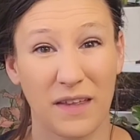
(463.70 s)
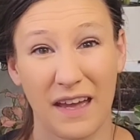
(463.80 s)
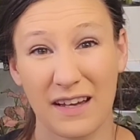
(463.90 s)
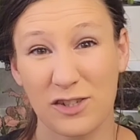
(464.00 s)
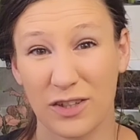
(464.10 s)
they
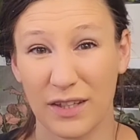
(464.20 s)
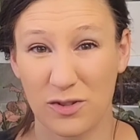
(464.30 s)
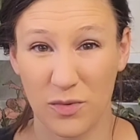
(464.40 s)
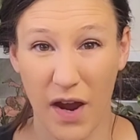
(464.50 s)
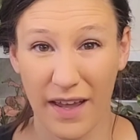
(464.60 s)
actually
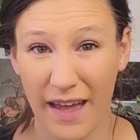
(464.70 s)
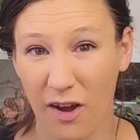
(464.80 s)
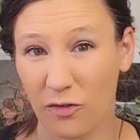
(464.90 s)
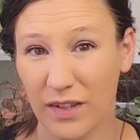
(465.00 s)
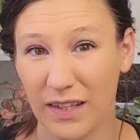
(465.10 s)
dry
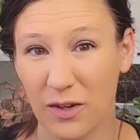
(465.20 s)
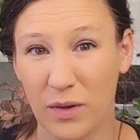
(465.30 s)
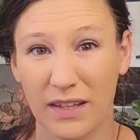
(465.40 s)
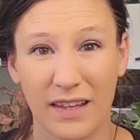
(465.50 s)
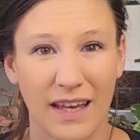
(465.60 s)
out really quickly